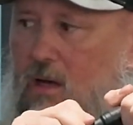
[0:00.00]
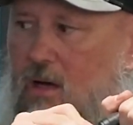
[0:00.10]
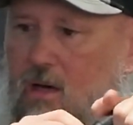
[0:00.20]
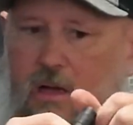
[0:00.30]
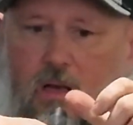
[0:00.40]

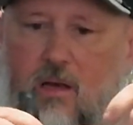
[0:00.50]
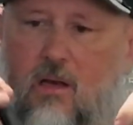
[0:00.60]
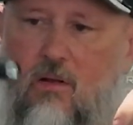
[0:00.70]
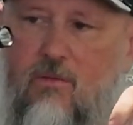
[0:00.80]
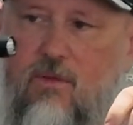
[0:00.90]

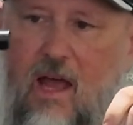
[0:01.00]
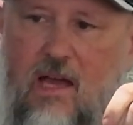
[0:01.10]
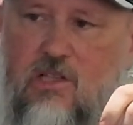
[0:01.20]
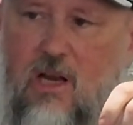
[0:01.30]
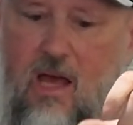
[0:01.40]
little
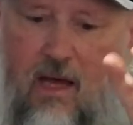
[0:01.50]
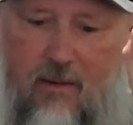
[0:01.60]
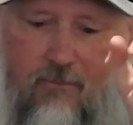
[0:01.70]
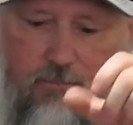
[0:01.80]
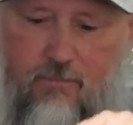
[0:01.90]

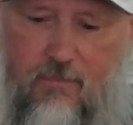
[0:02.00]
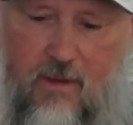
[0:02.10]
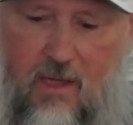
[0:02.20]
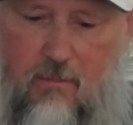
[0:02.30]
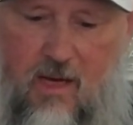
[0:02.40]
flashlight
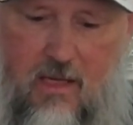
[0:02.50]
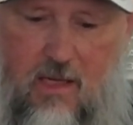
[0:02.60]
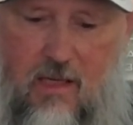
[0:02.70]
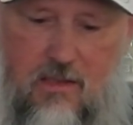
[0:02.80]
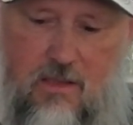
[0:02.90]
in my
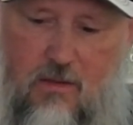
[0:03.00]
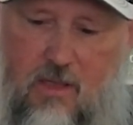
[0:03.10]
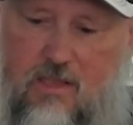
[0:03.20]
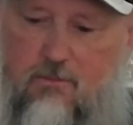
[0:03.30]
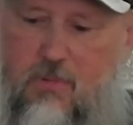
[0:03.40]
kit. So
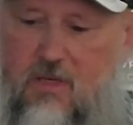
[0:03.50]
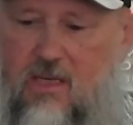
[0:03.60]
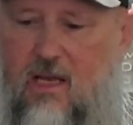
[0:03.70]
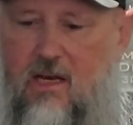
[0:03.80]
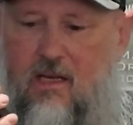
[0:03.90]
let's put
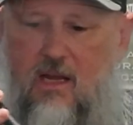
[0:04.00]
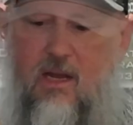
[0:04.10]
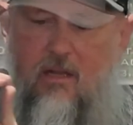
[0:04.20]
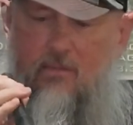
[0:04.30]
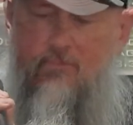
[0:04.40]
that in
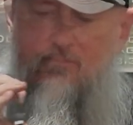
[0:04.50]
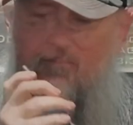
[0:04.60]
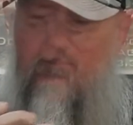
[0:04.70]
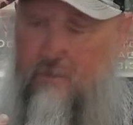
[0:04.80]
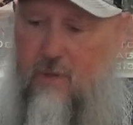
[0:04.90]
there.
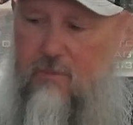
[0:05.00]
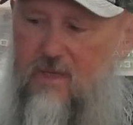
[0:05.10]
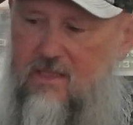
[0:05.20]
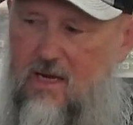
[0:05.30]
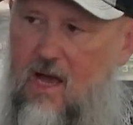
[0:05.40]
Let's put
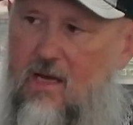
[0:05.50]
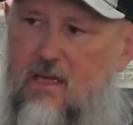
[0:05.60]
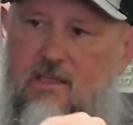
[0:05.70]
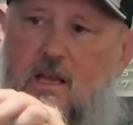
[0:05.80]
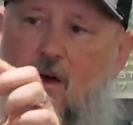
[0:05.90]
my
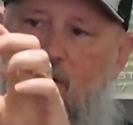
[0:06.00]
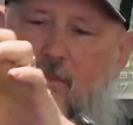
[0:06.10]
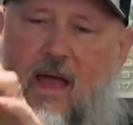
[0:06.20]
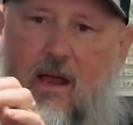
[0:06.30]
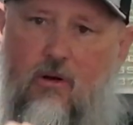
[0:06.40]
sockets on a
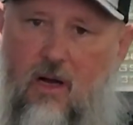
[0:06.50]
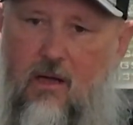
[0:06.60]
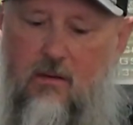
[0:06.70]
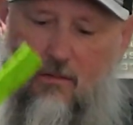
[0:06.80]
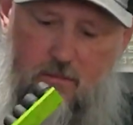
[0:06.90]
mag
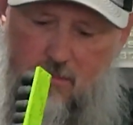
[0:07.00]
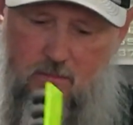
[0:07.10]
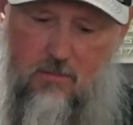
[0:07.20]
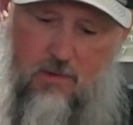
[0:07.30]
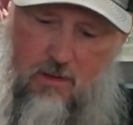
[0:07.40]
rail
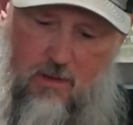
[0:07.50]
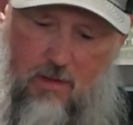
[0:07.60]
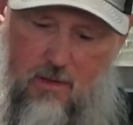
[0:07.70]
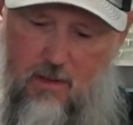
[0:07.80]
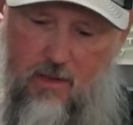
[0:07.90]

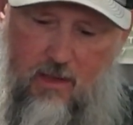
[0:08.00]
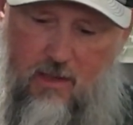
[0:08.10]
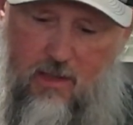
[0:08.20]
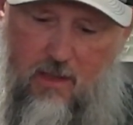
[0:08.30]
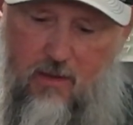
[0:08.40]

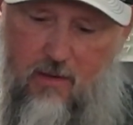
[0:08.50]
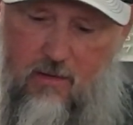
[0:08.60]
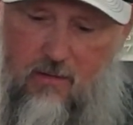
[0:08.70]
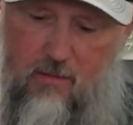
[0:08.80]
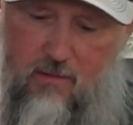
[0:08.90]
in
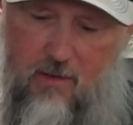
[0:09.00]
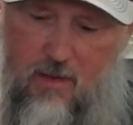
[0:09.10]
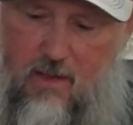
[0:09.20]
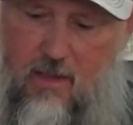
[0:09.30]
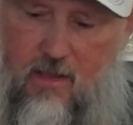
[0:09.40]
here.
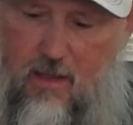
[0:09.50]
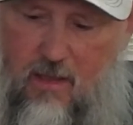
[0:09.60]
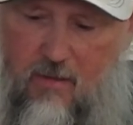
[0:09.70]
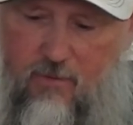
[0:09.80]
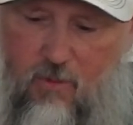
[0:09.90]

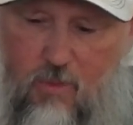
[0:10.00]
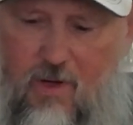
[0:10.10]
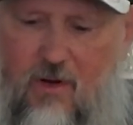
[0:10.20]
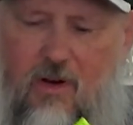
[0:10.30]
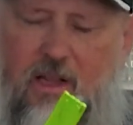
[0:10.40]
If you're
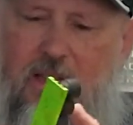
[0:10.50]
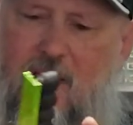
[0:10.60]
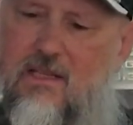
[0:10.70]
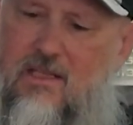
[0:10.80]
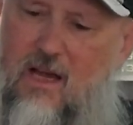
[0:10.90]
wondering,
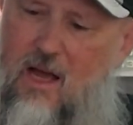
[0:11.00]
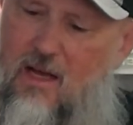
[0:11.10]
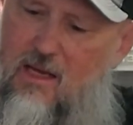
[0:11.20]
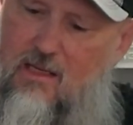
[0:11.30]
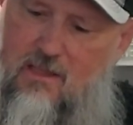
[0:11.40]
these
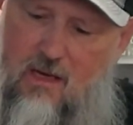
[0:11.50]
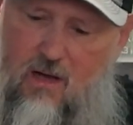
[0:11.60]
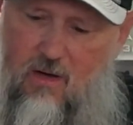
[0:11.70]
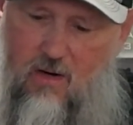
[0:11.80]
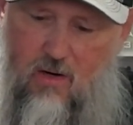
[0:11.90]
sockets
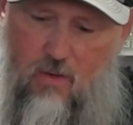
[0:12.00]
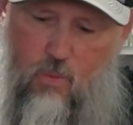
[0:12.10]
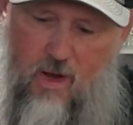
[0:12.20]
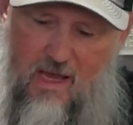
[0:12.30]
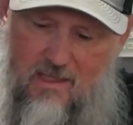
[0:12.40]
are
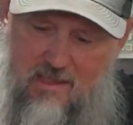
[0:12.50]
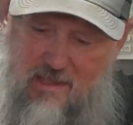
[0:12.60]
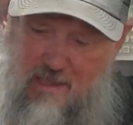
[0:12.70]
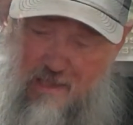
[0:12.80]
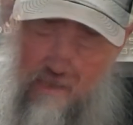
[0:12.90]

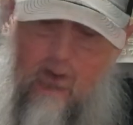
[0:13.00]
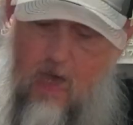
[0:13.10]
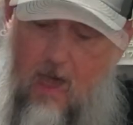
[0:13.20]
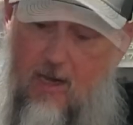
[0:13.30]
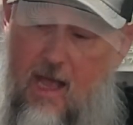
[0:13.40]
West.
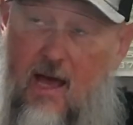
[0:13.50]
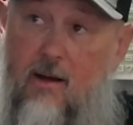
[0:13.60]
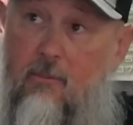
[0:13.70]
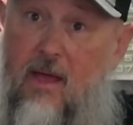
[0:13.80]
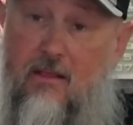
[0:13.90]
I got
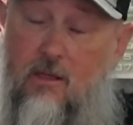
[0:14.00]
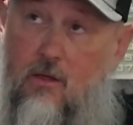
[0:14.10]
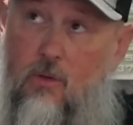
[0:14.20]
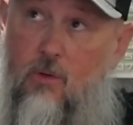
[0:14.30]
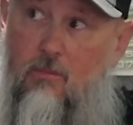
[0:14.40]
them at the Tool